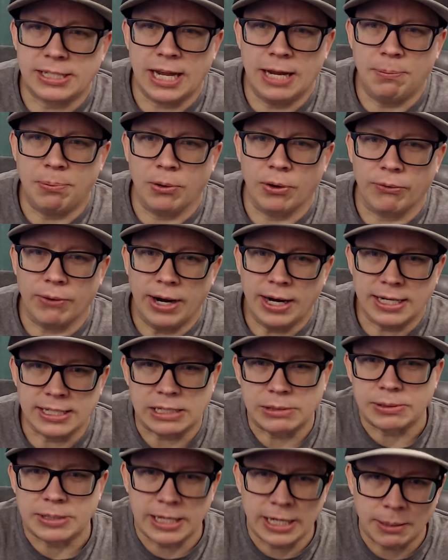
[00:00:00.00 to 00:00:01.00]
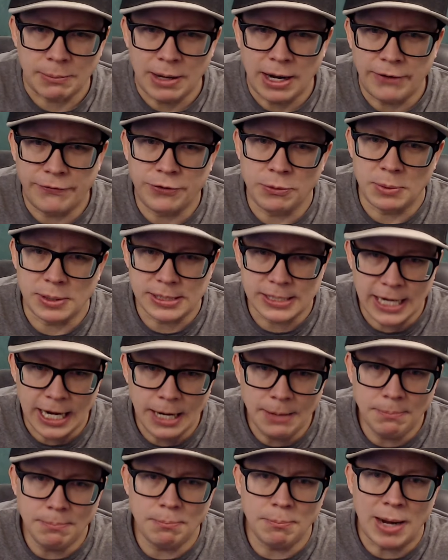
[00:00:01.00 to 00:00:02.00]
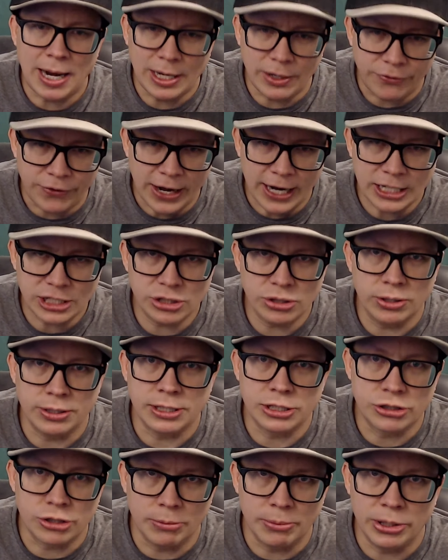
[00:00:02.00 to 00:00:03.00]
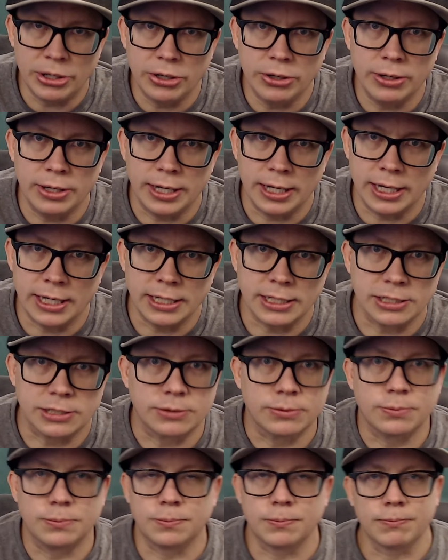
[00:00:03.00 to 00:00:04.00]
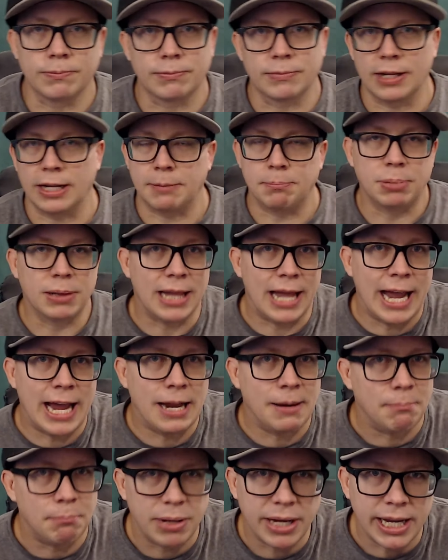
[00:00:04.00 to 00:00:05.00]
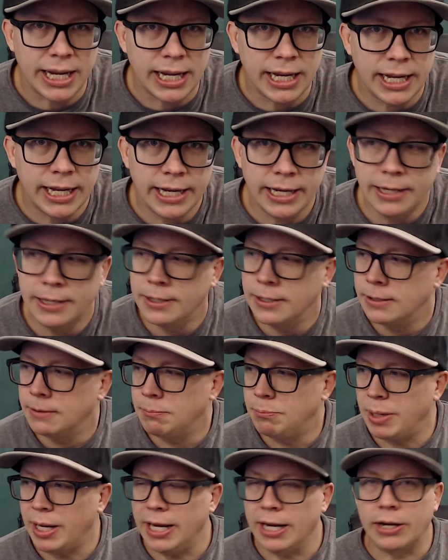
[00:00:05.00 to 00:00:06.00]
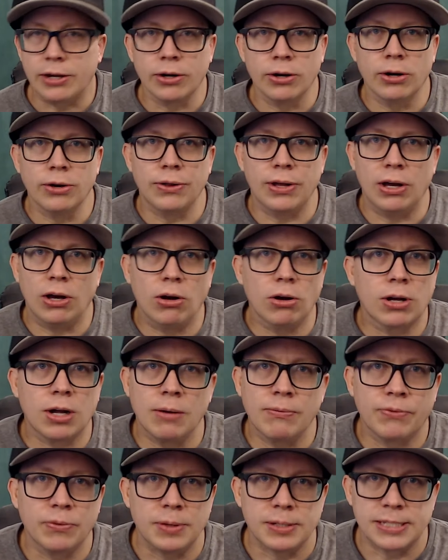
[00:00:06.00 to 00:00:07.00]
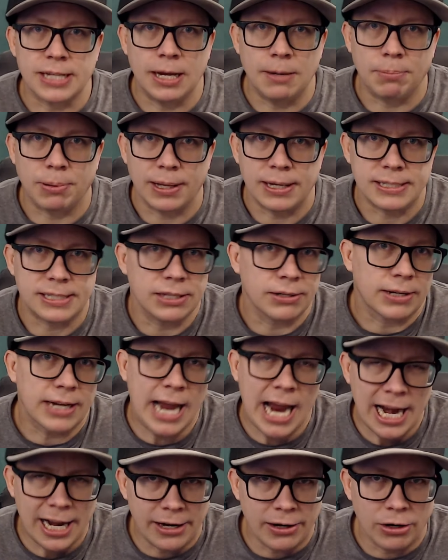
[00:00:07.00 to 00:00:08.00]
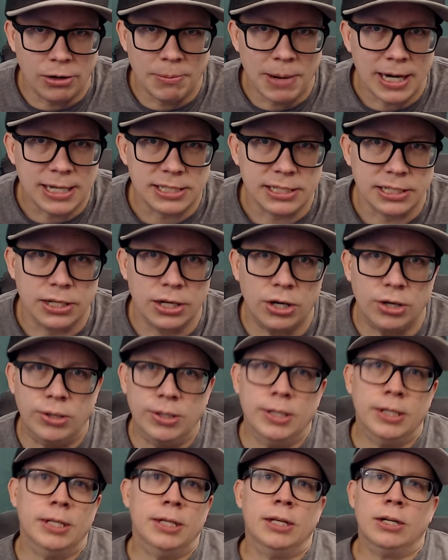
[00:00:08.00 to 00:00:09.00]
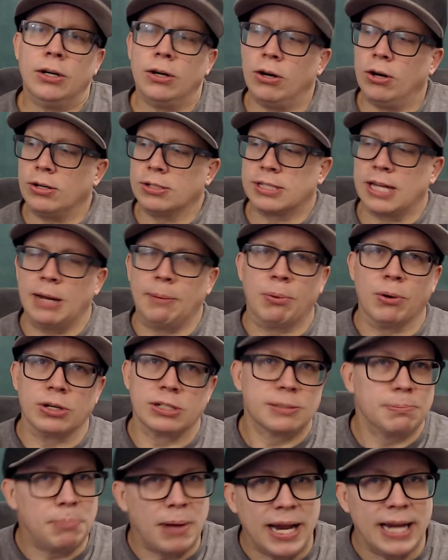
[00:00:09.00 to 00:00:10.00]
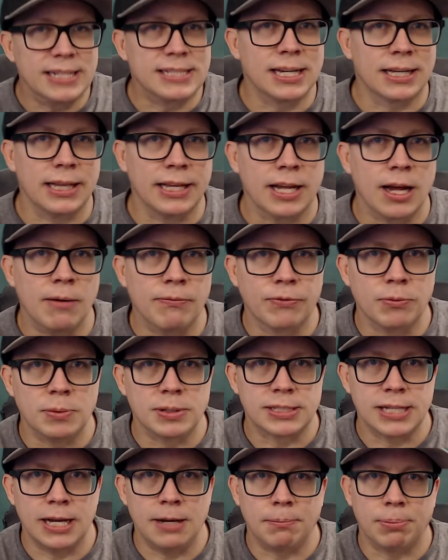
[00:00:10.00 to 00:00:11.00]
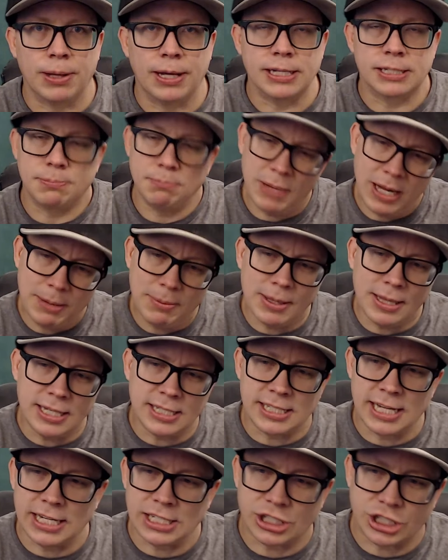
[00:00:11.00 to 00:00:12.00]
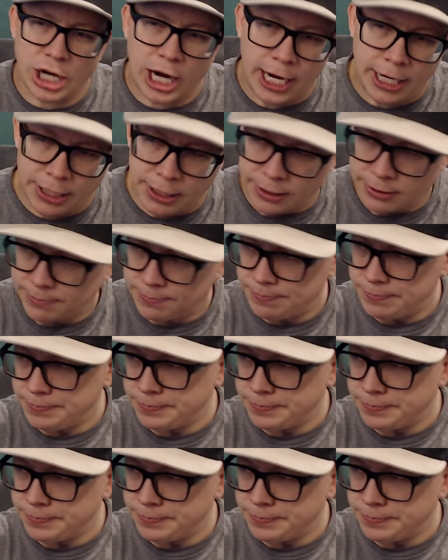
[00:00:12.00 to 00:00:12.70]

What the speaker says: skateboard, right? Because I was getting mine from the same manufacturer and distributor as, like, Plan B, Baker. They all come from the same place, either Canada or Mexico. All skateboards basically come from the same place. Maybe these days China.